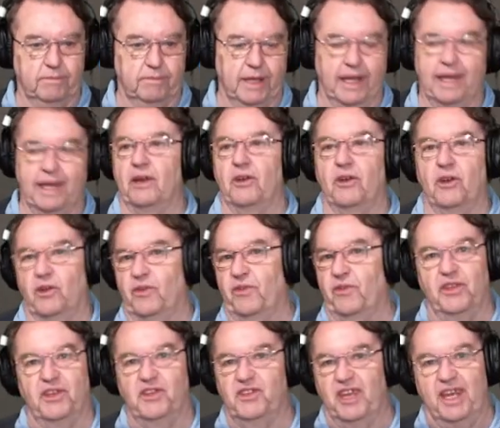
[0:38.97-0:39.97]
they are
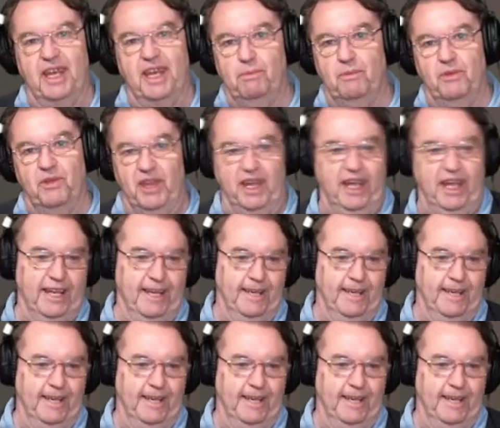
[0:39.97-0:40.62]
not the same thing.